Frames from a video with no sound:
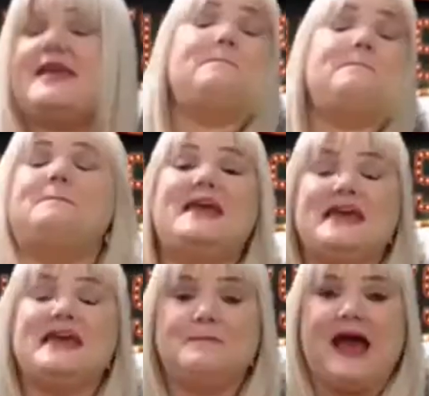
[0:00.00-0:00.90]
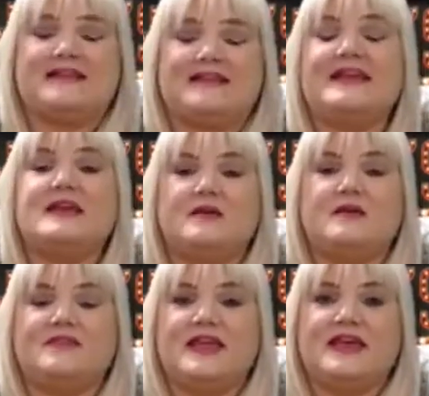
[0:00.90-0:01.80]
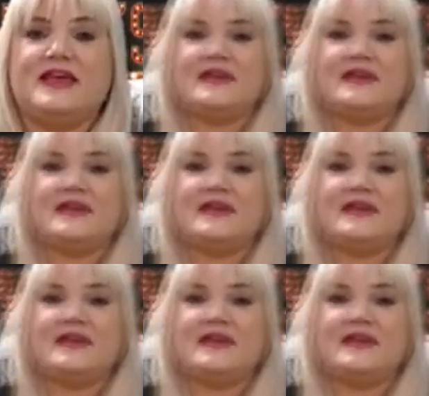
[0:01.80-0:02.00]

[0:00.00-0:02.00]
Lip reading: reviews and everything in between.